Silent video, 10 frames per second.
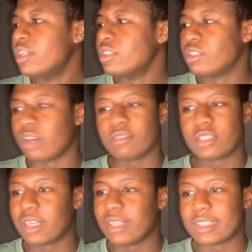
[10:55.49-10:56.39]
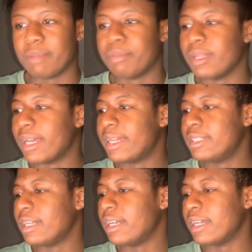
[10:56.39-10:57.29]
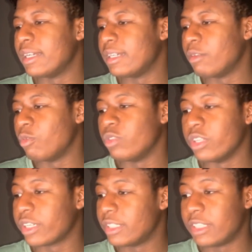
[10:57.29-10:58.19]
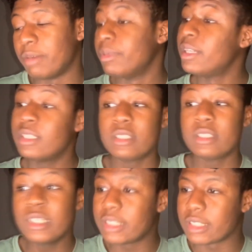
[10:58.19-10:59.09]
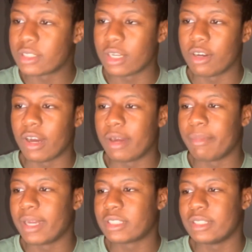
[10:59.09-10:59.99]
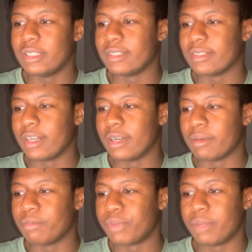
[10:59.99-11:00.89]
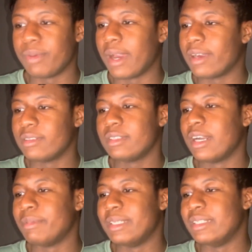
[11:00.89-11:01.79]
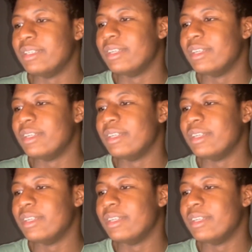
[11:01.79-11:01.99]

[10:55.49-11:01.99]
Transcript: So I was just gonna let them play, look into them, but they're thirsty. So I'm actually pretty proud. I mean,